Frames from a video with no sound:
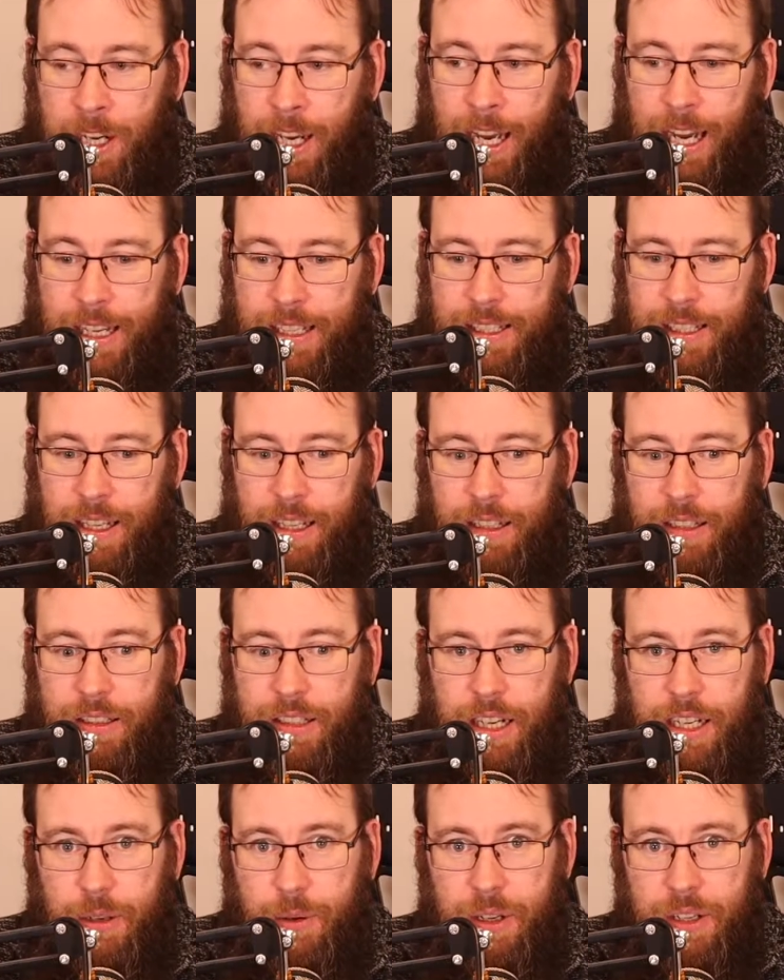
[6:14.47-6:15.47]
As I said,
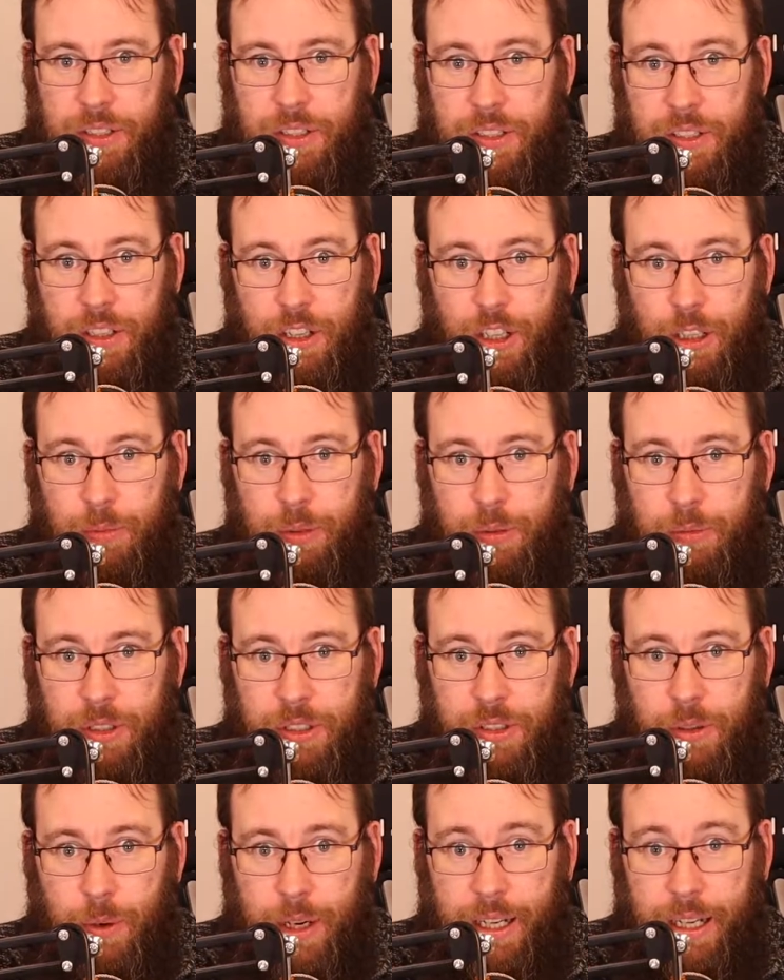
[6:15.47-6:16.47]
January is just a couple of
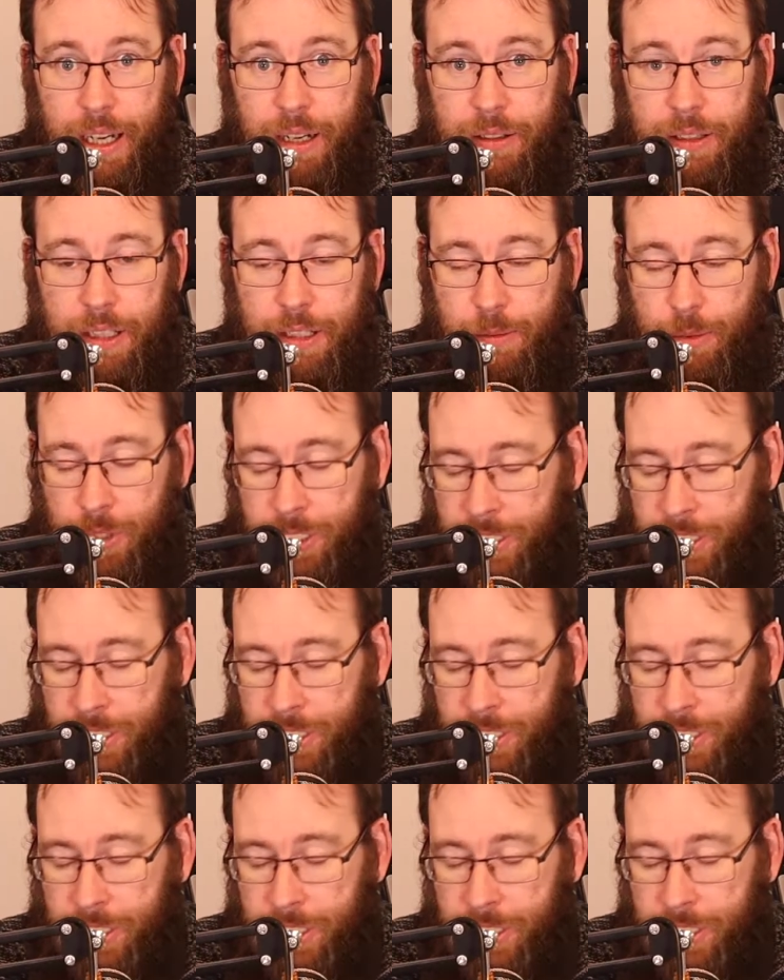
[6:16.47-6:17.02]
months away now at this point.